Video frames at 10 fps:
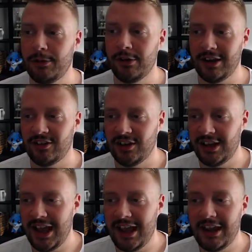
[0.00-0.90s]

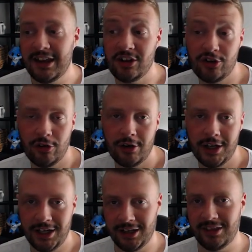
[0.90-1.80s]
actually
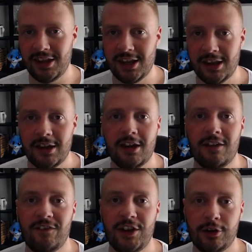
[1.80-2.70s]
enjoying the
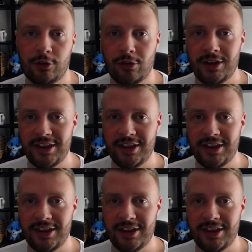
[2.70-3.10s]
video tour at the